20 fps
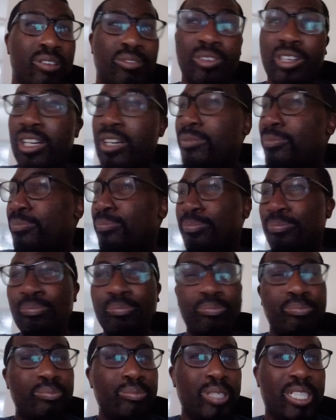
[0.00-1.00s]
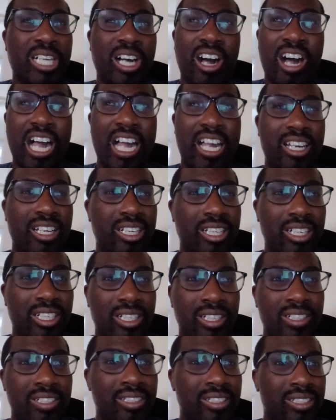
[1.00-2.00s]
Mackay.
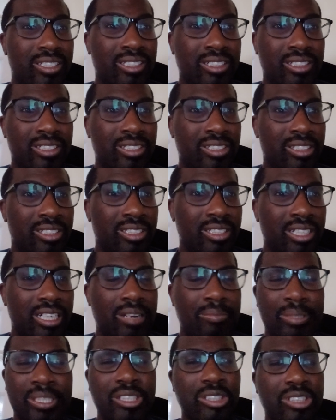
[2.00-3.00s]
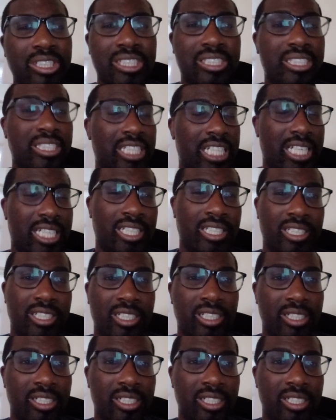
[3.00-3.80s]
I mean, honestly.